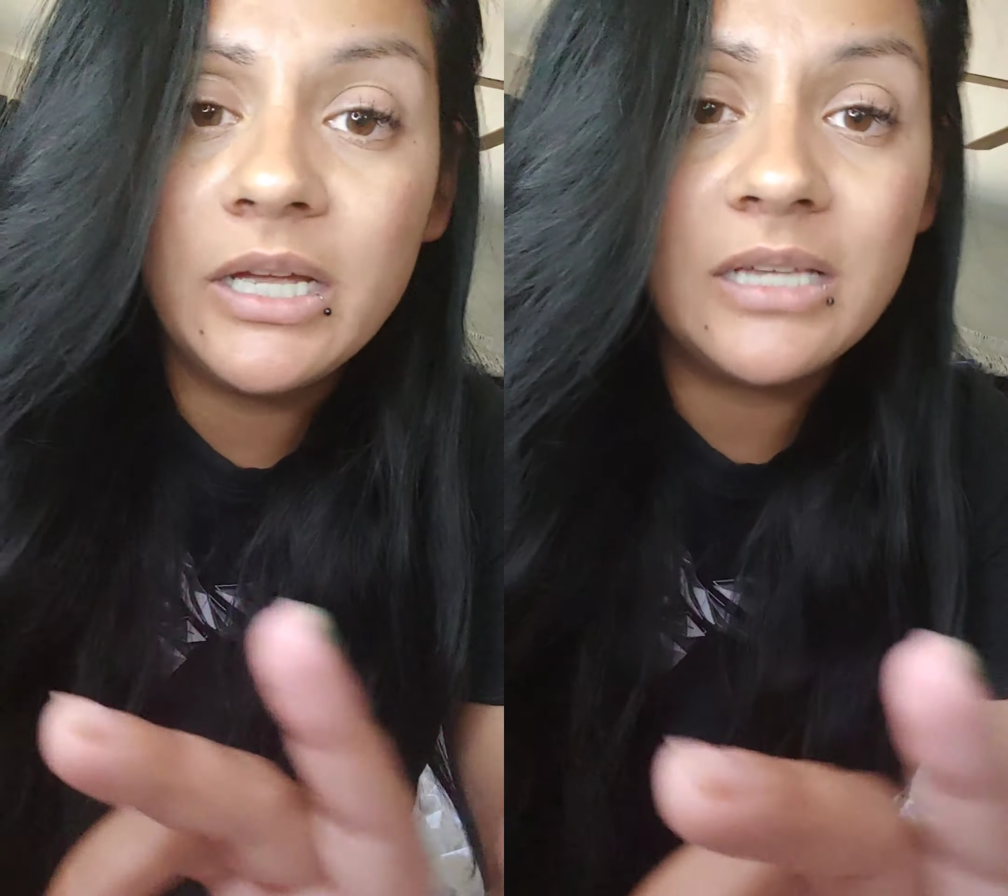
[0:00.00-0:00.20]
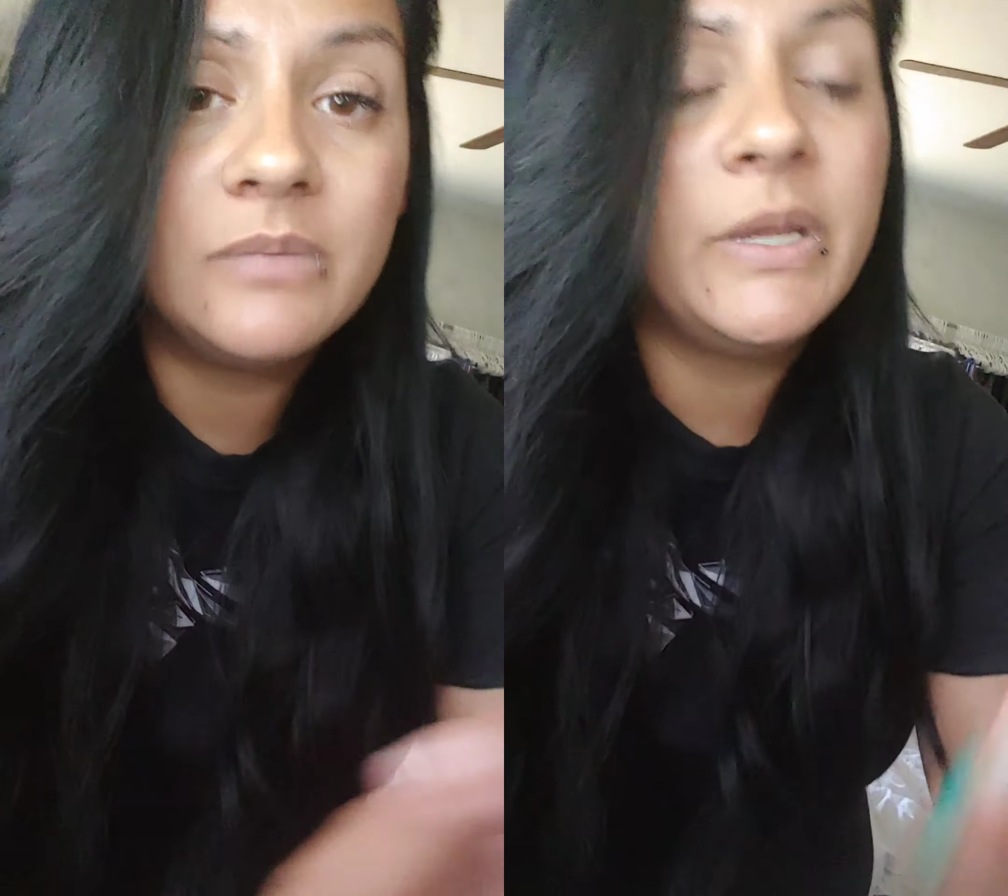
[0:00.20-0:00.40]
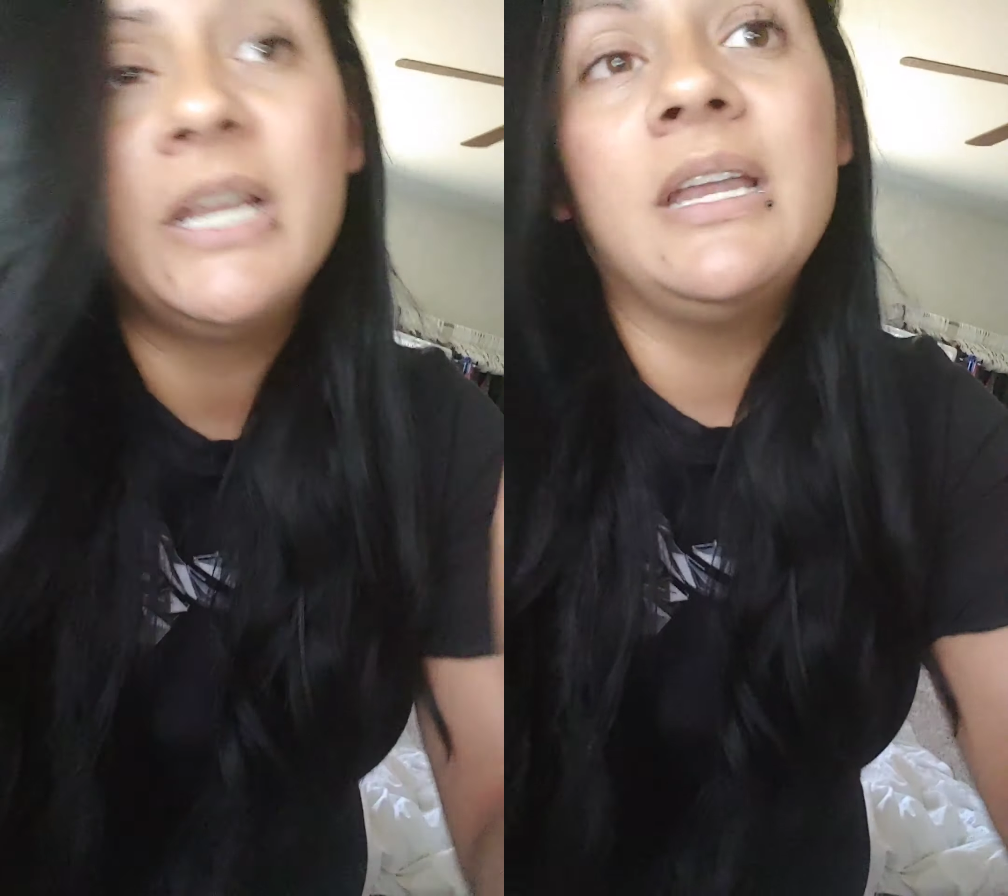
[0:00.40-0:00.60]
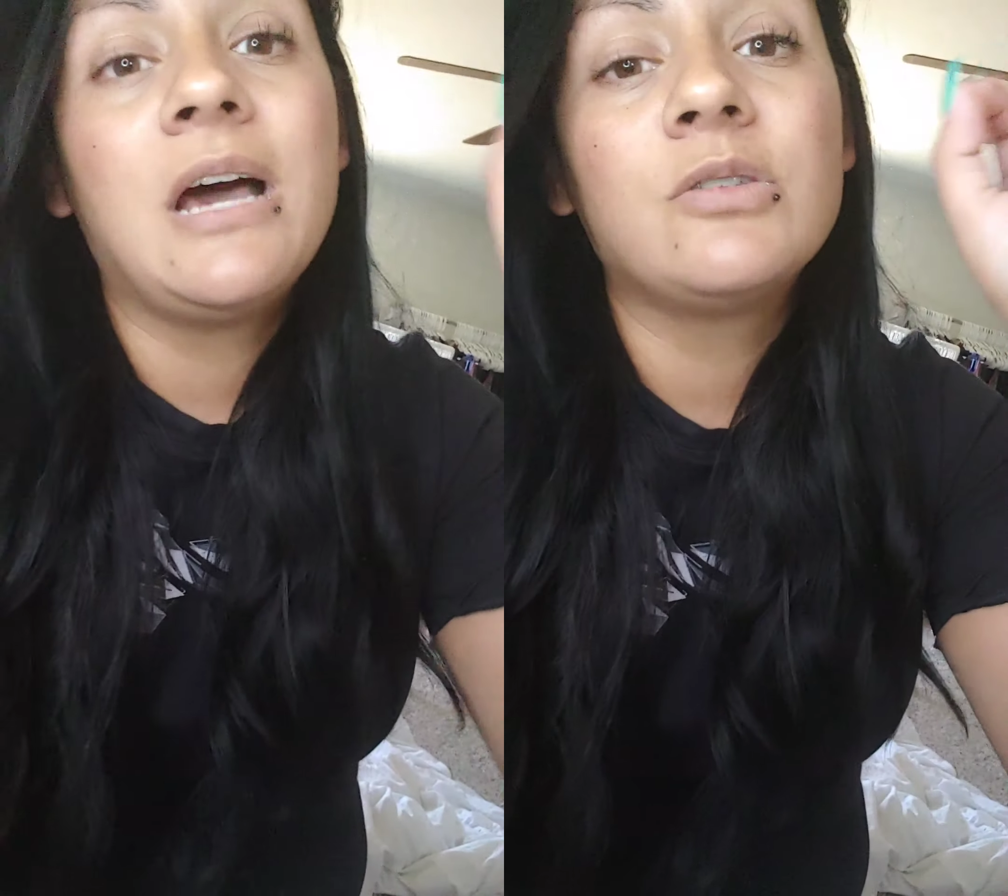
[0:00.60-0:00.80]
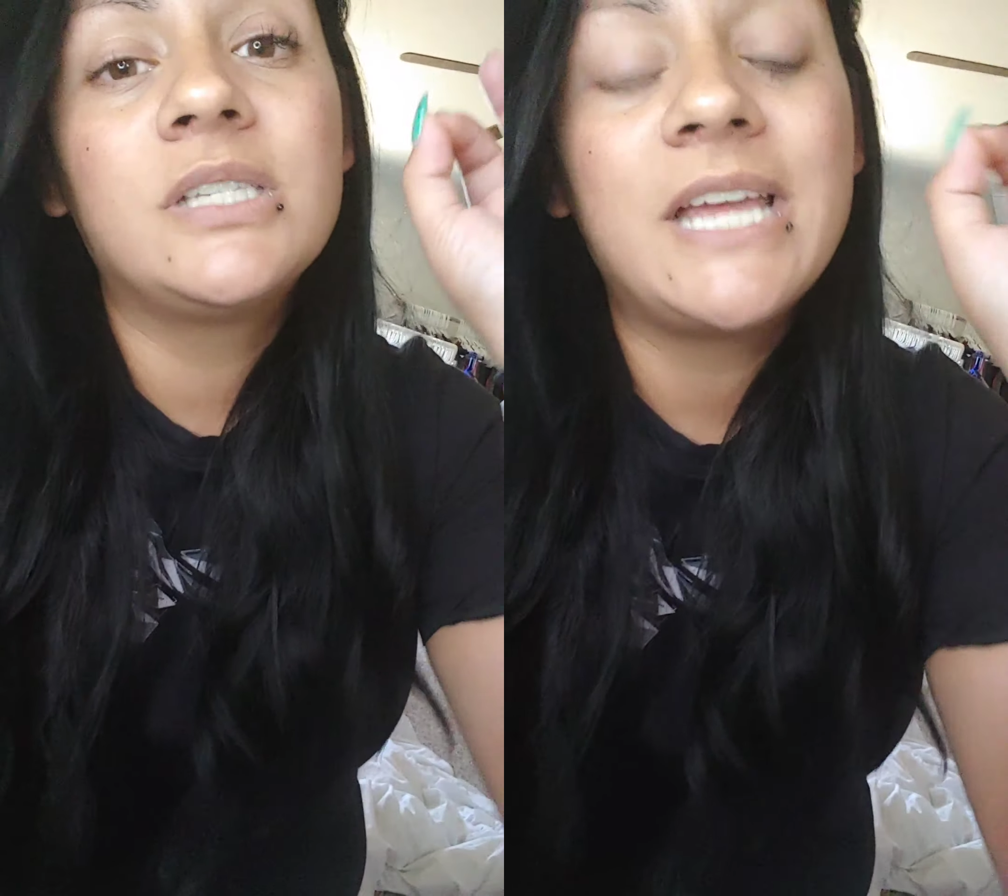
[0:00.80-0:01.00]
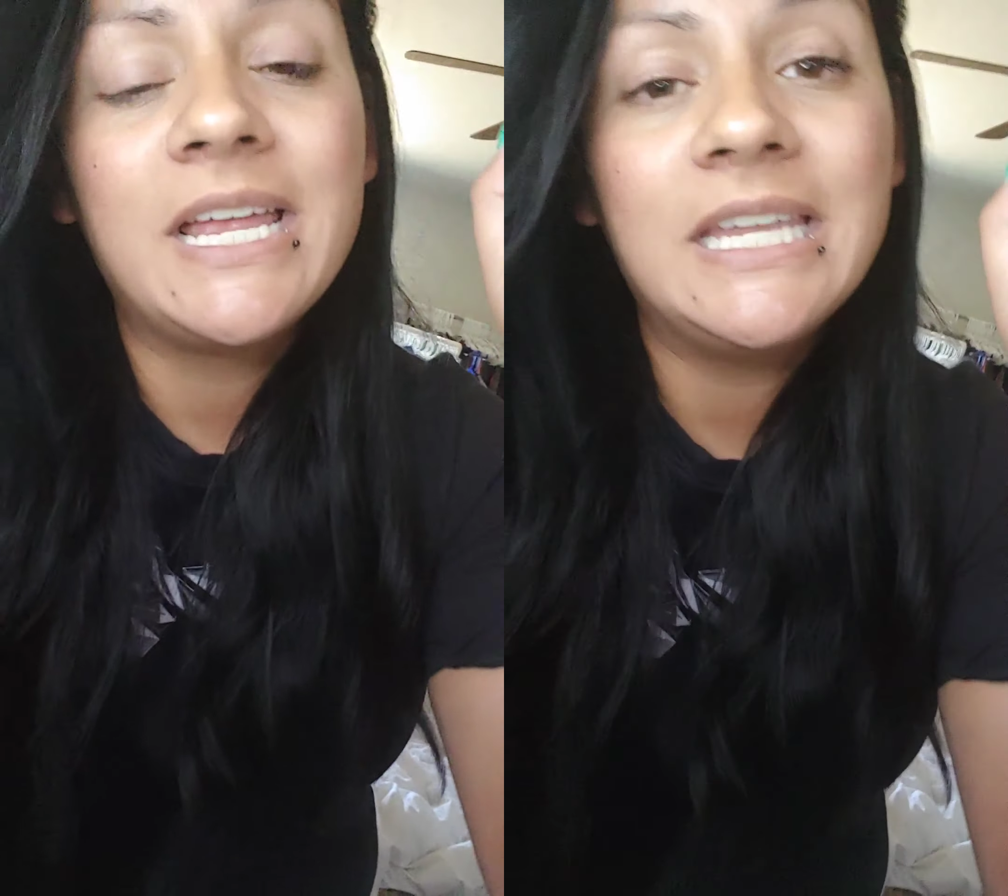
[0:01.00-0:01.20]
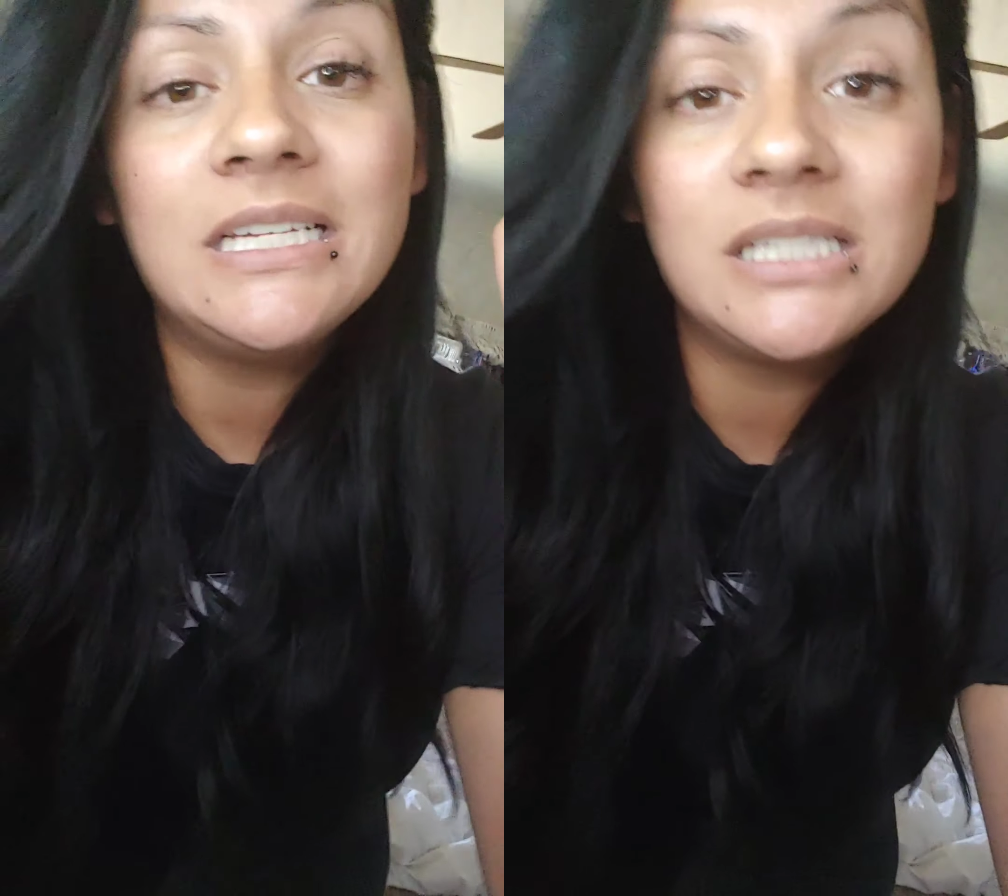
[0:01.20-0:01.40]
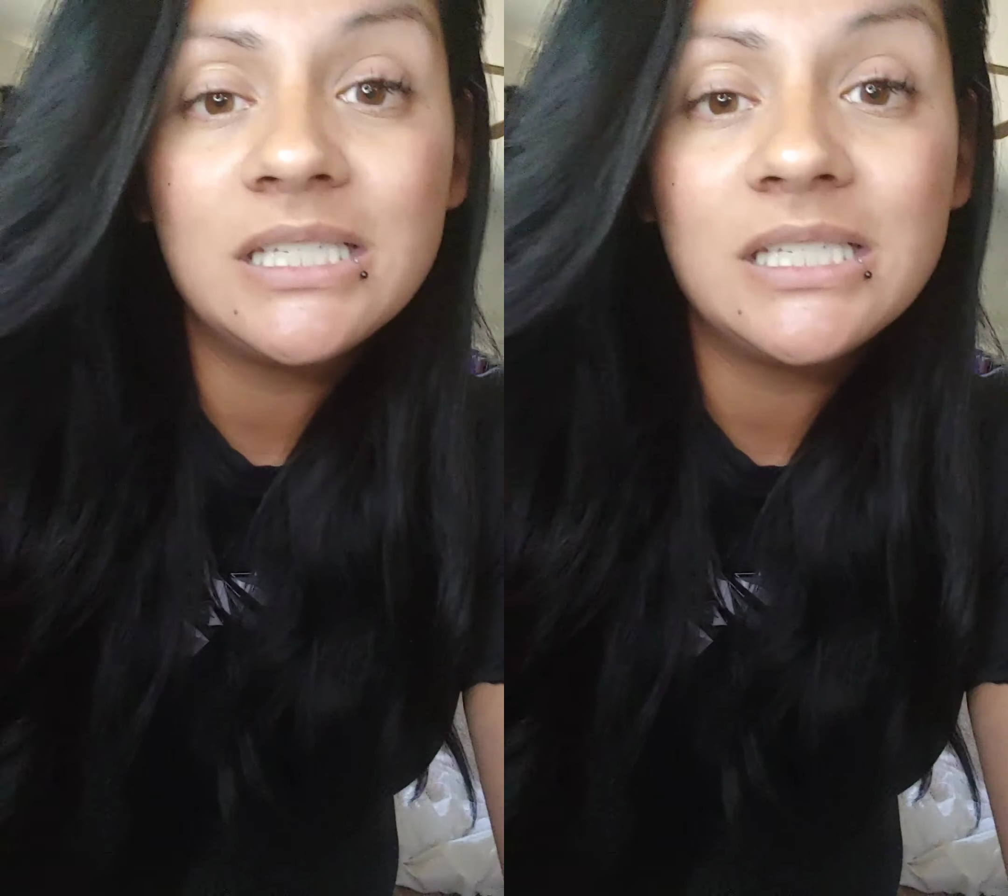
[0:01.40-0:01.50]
has been an outstanding